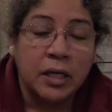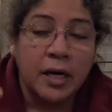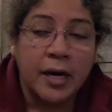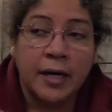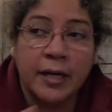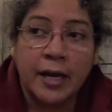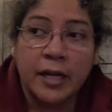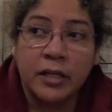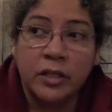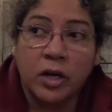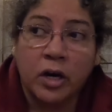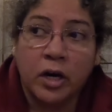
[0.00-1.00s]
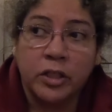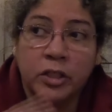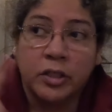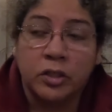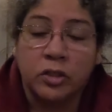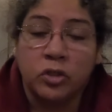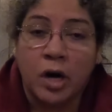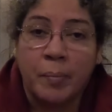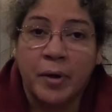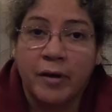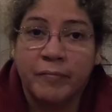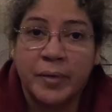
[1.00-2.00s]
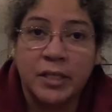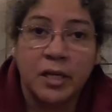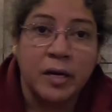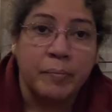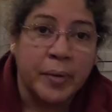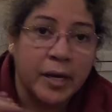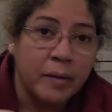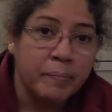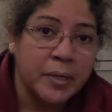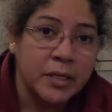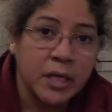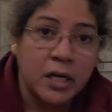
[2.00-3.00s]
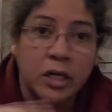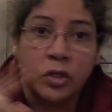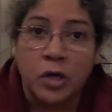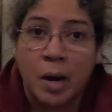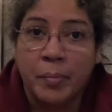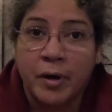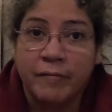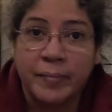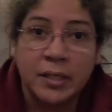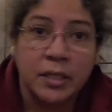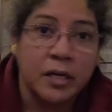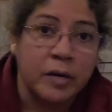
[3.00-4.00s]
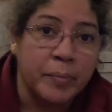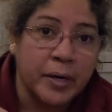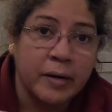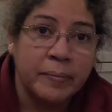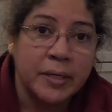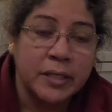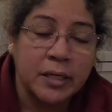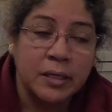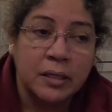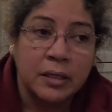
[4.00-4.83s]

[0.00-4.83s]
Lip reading: and getting in the car to drop off my son and pick up my son and drop off my son and pick up my son,